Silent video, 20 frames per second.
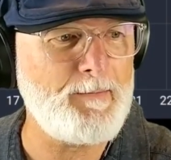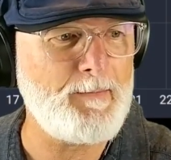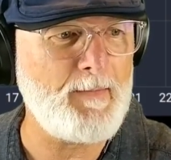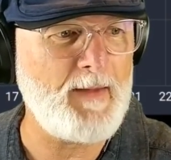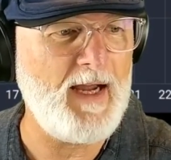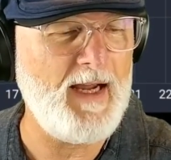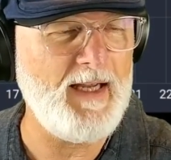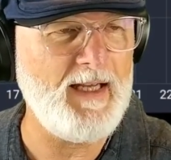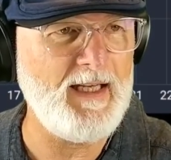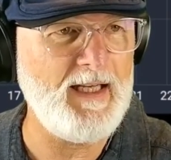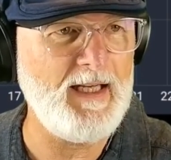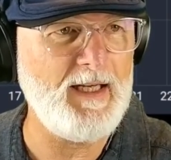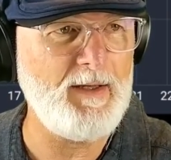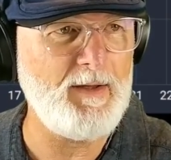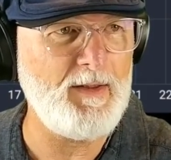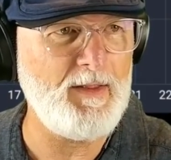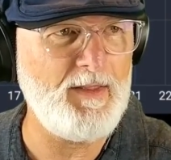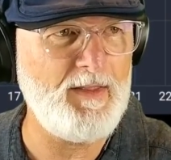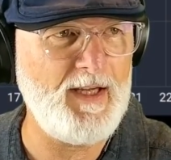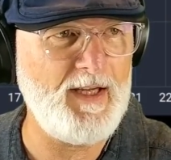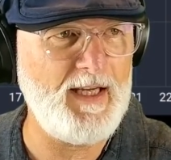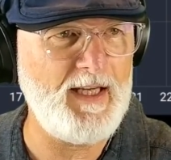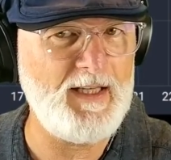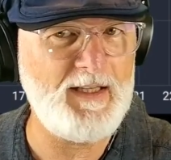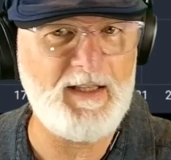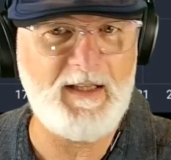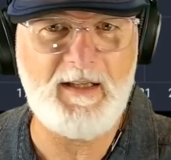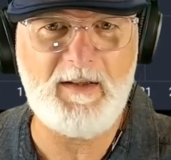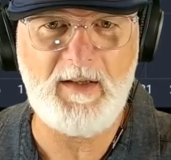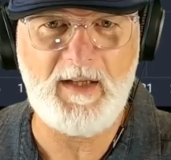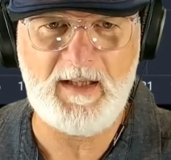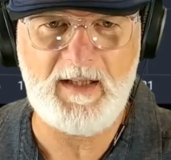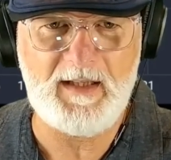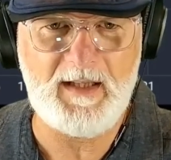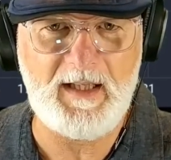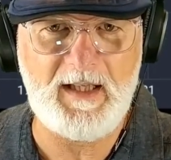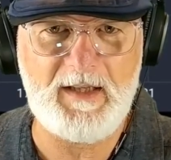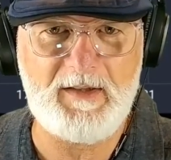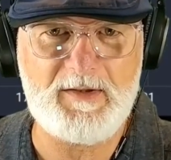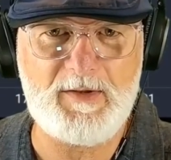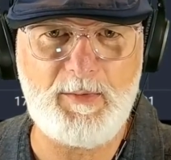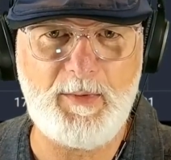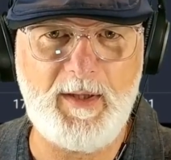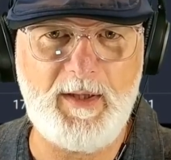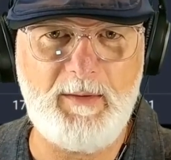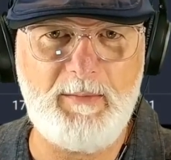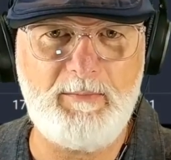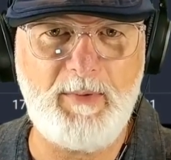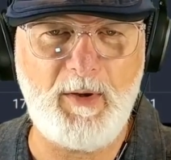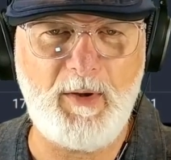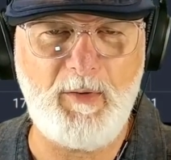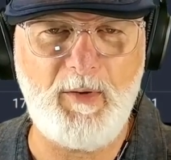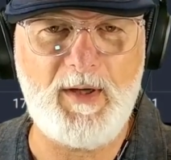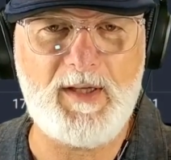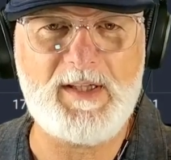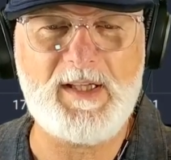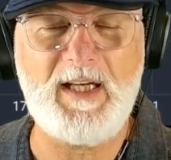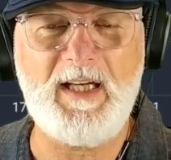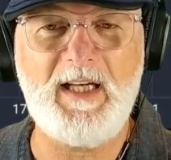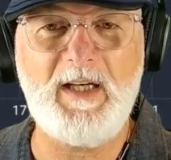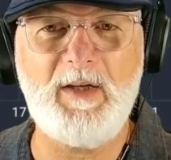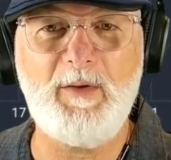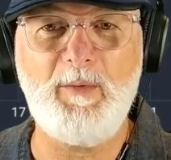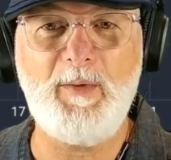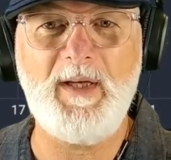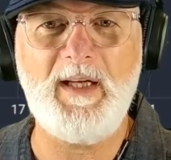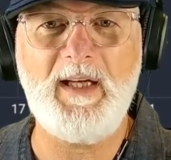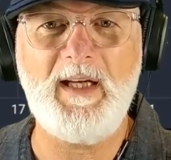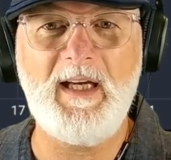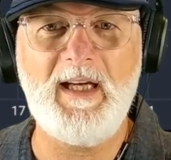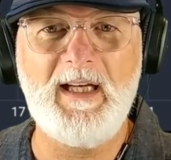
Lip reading: Then as we progress here, we